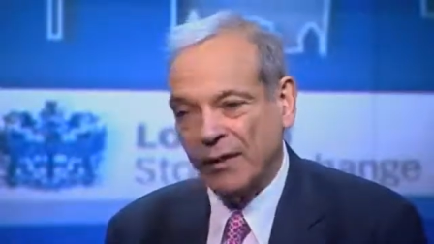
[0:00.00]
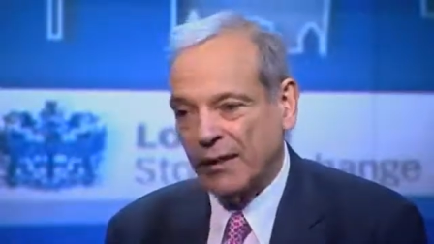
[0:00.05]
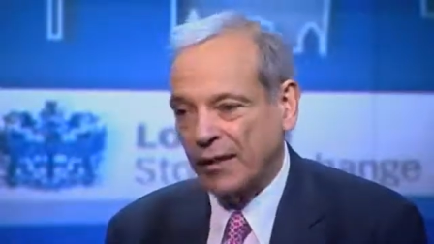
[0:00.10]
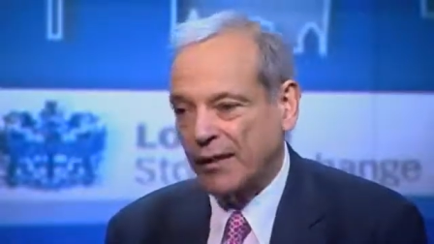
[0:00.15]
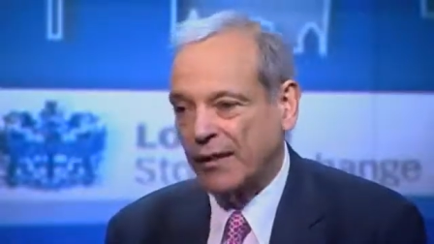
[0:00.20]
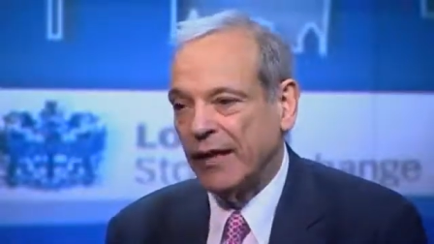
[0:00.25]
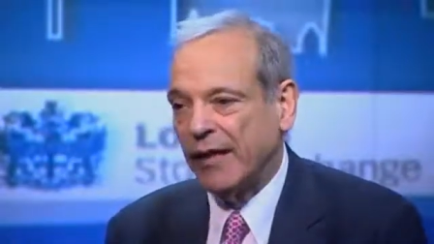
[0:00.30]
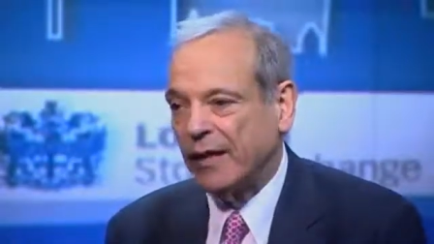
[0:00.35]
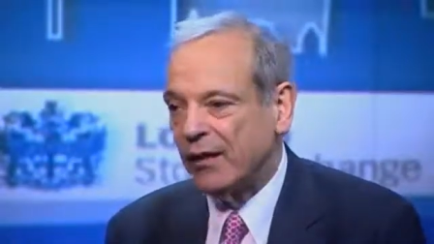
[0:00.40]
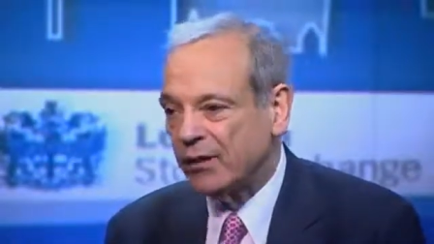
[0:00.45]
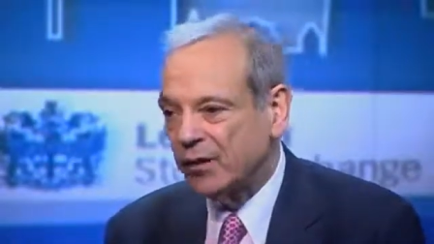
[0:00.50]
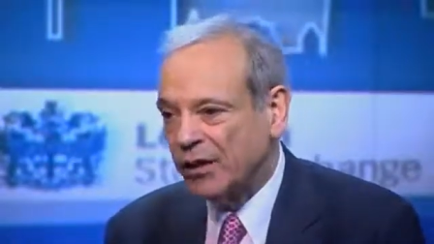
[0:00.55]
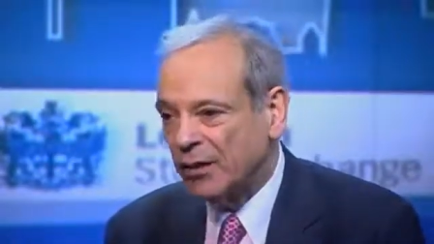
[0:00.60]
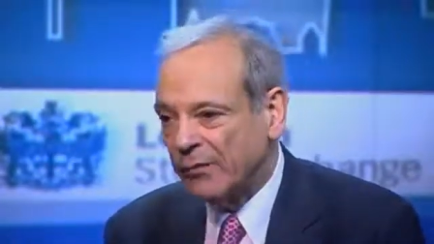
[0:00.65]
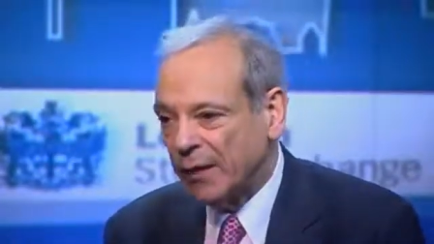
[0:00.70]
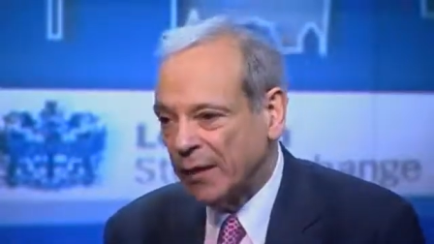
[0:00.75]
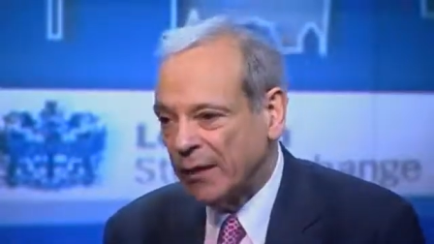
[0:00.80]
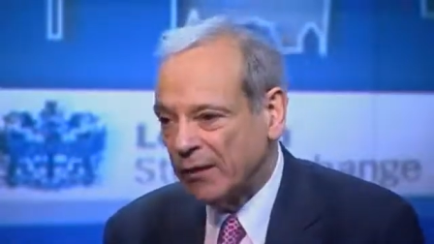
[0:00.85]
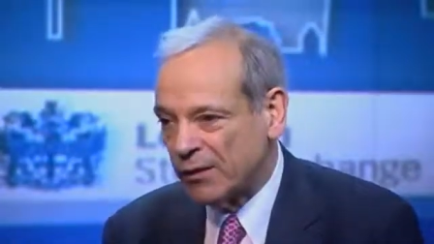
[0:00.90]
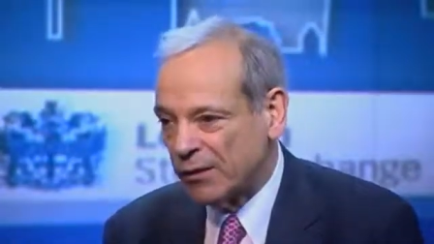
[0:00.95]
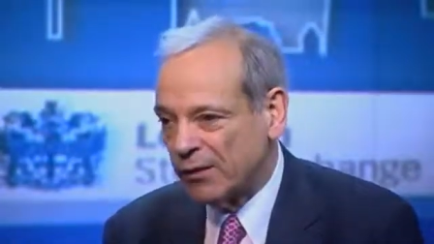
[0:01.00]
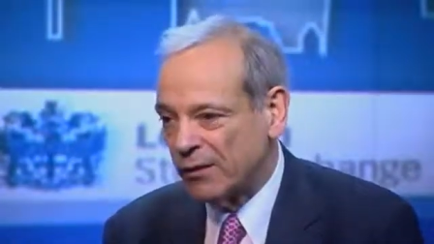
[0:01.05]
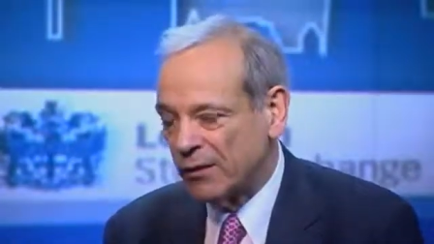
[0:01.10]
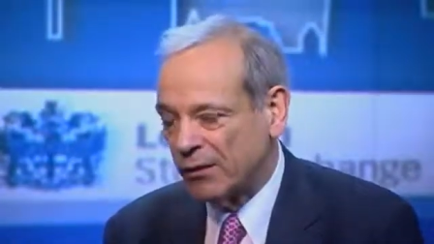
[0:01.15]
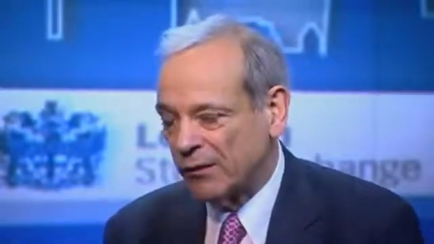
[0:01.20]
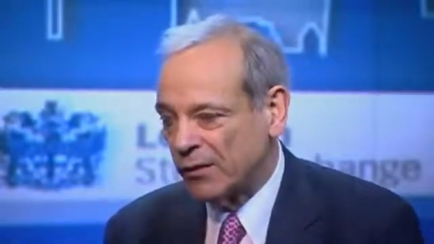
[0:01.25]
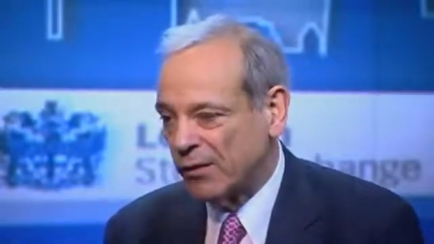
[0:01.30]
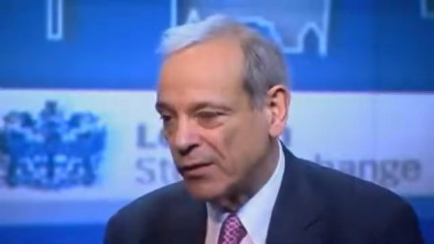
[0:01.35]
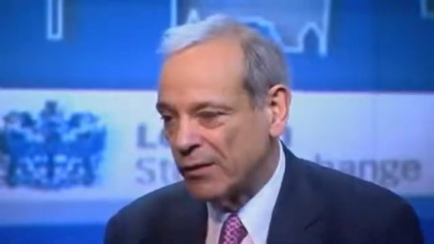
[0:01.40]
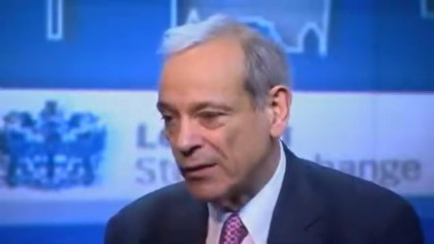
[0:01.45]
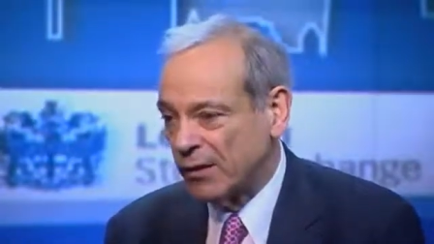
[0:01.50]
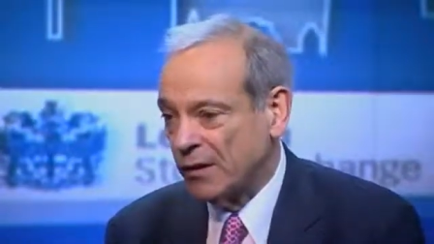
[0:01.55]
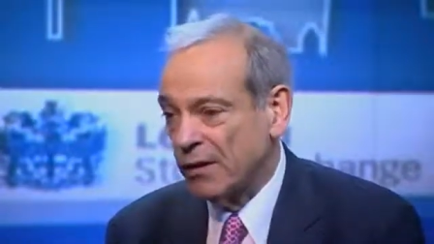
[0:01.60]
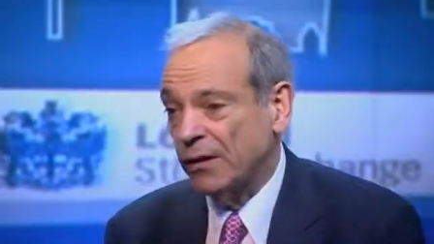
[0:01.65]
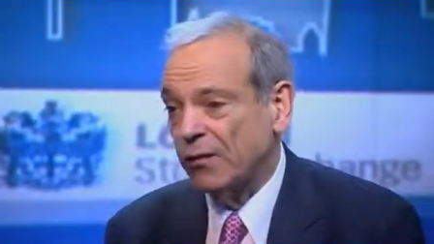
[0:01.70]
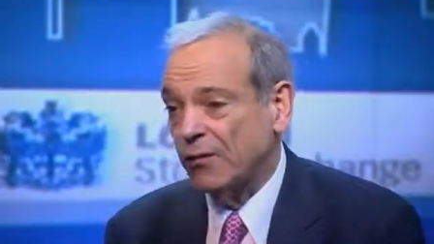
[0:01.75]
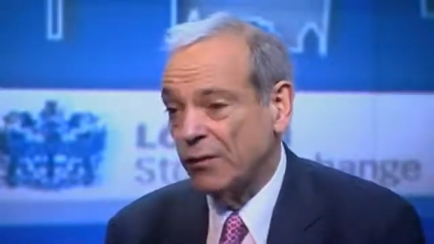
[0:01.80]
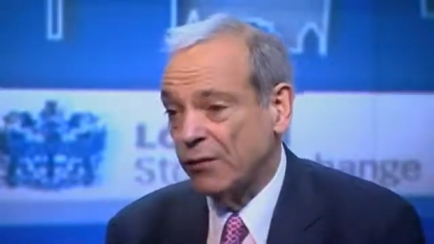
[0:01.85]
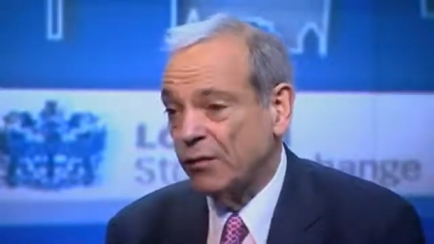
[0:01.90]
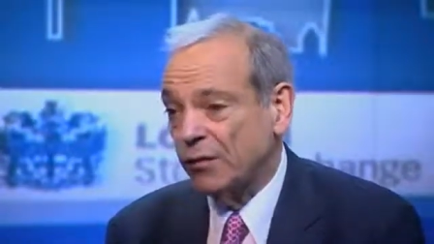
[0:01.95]
technology-based
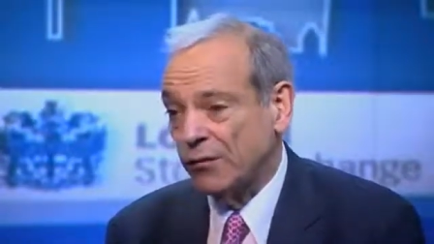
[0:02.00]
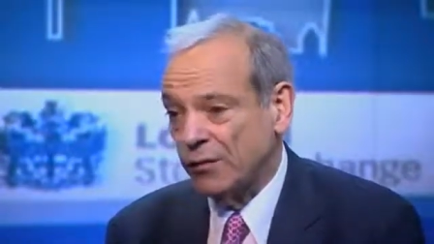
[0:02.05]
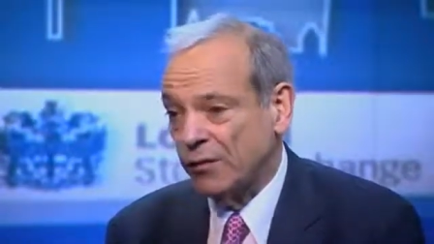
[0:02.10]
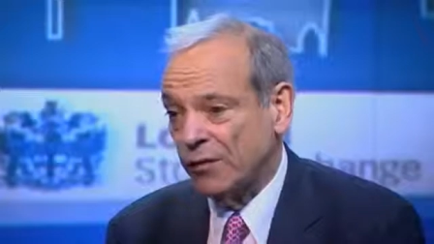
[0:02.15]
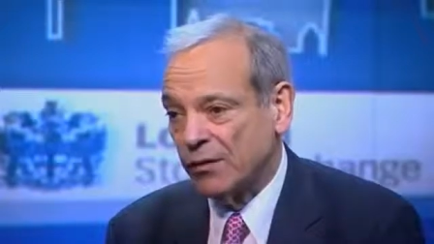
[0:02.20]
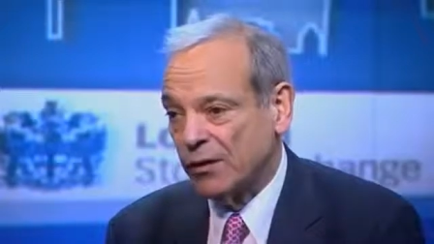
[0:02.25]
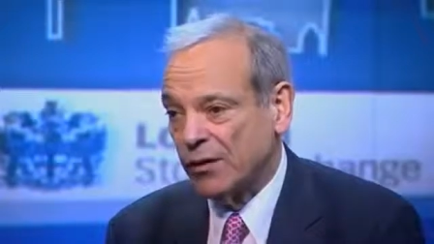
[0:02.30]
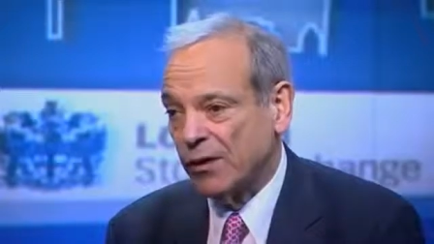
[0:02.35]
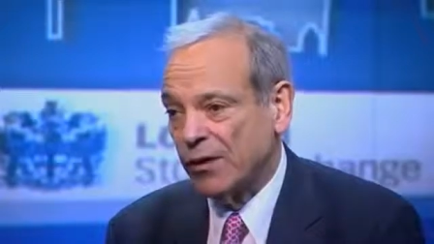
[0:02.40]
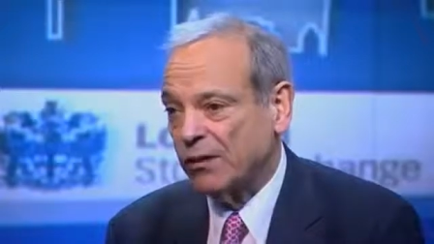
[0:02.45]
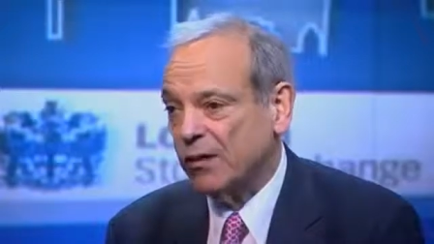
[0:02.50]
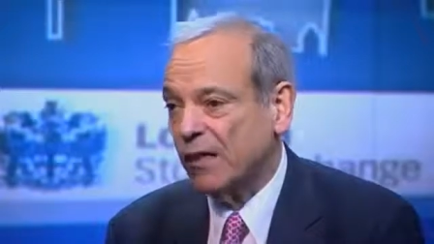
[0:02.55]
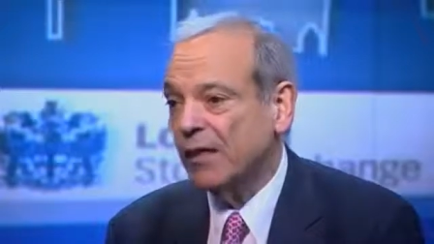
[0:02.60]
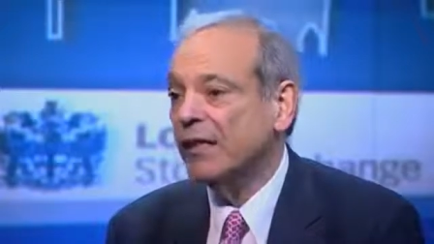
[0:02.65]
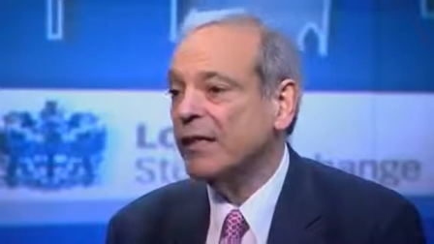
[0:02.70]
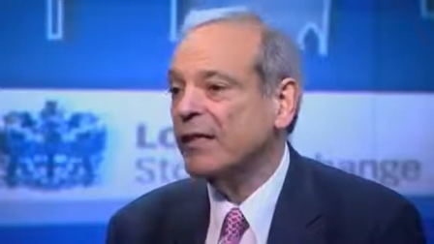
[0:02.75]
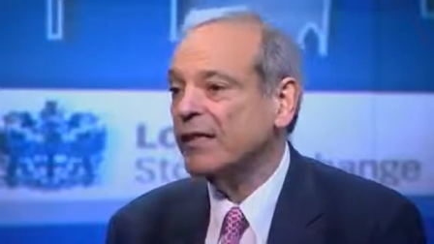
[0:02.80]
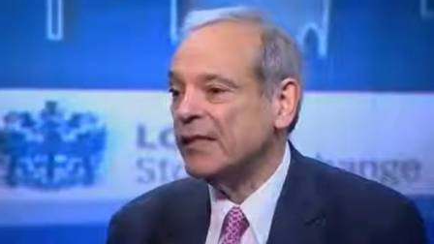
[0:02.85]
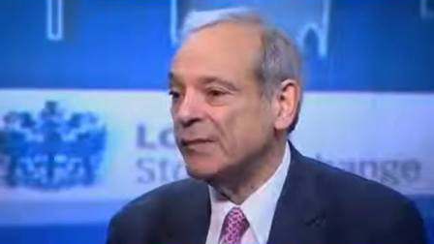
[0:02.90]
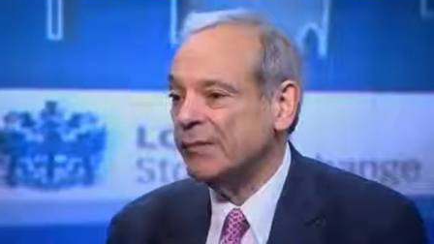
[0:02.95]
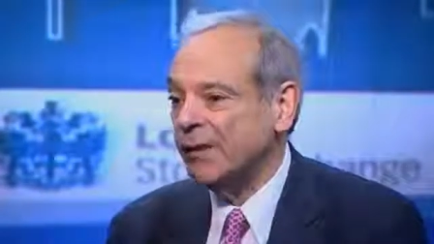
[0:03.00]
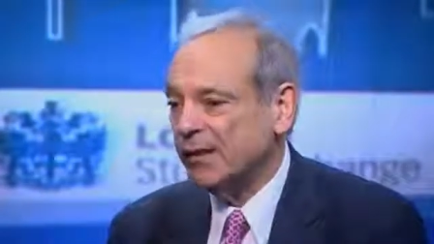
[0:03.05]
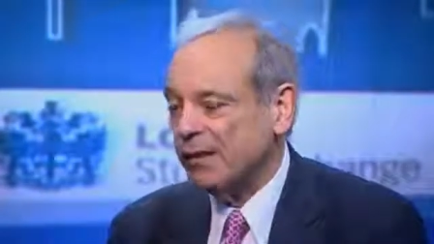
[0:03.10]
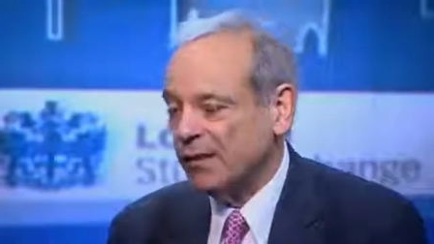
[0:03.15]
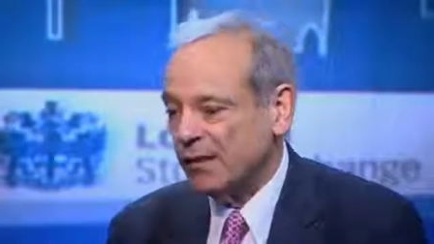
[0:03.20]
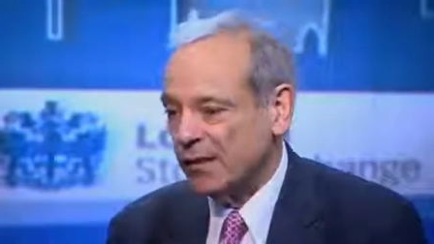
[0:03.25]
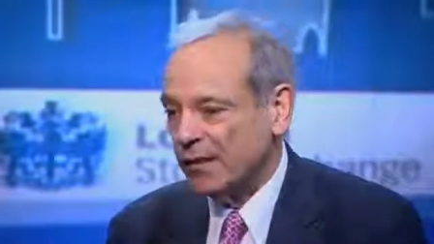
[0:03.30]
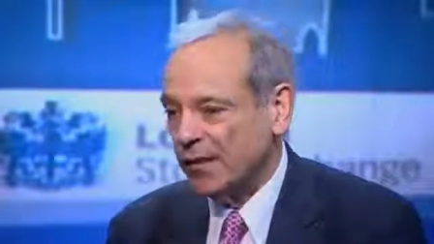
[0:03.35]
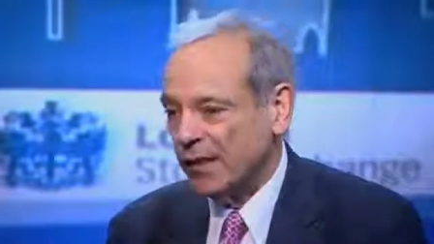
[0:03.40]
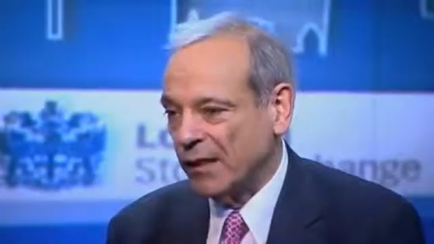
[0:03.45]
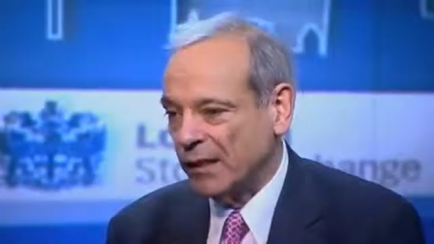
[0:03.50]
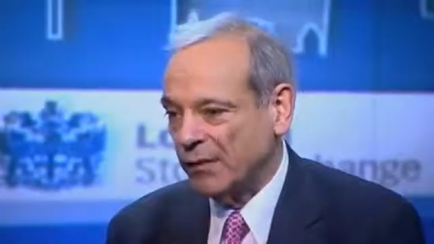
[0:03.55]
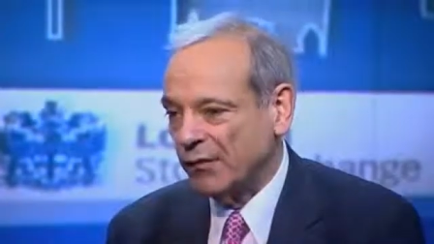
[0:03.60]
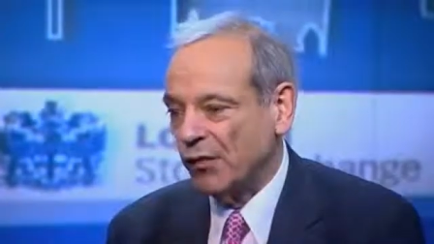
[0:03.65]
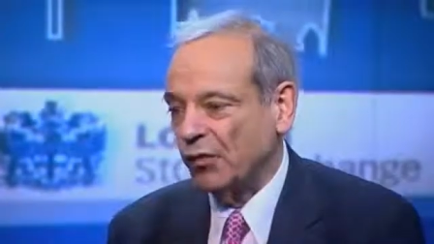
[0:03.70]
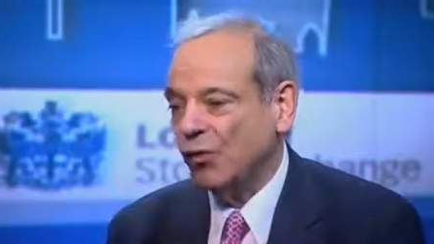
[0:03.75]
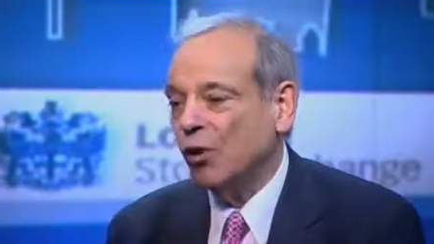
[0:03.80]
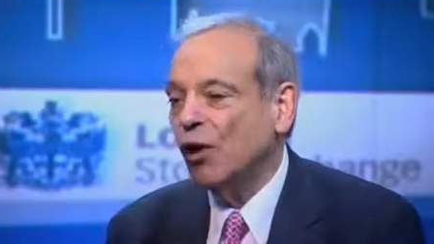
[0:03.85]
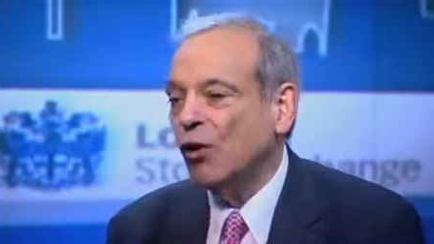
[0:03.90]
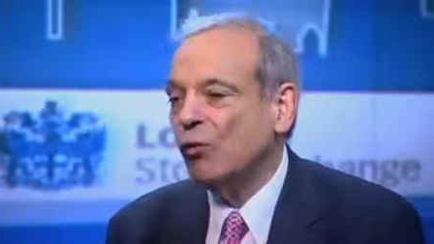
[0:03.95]
universities, to be
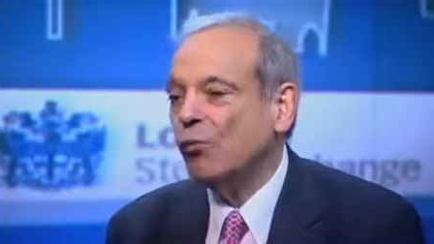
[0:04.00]
successful.